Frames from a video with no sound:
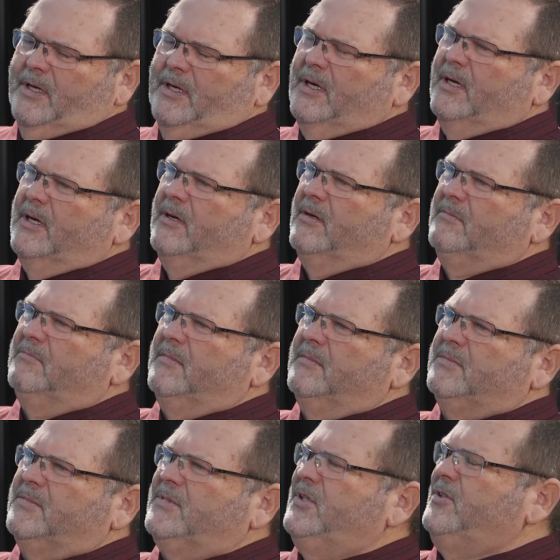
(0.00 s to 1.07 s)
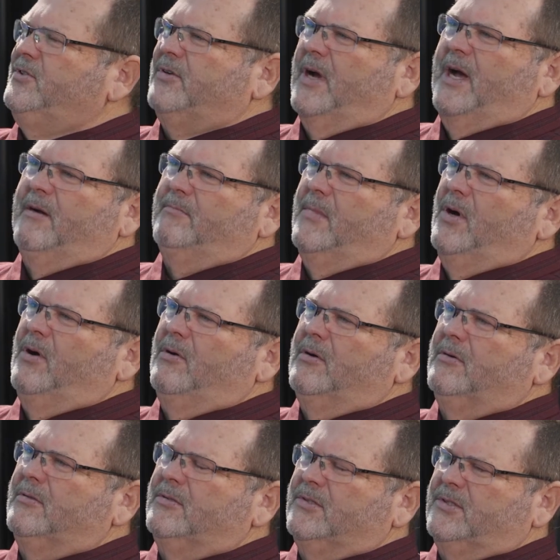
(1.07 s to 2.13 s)
uh, two
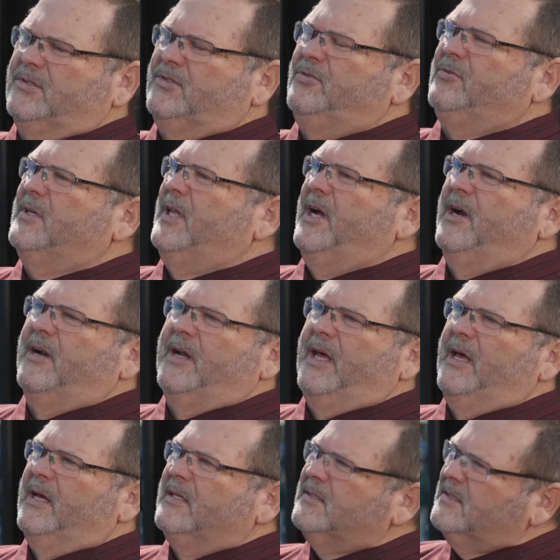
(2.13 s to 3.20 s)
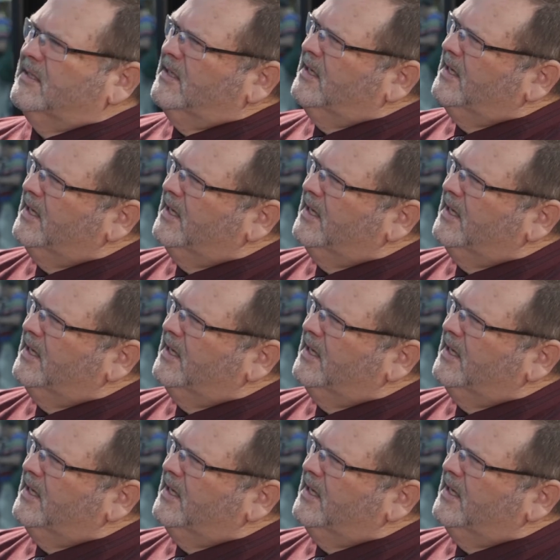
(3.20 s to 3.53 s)
trombones, two clarinets,